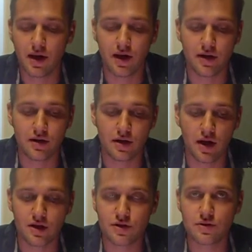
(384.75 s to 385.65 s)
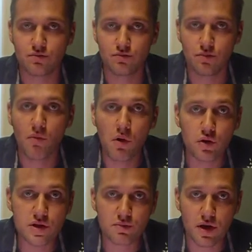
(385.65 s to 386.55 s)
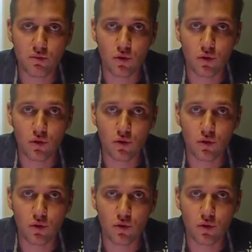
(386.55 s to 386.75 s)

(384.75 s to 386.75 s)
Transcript: And as most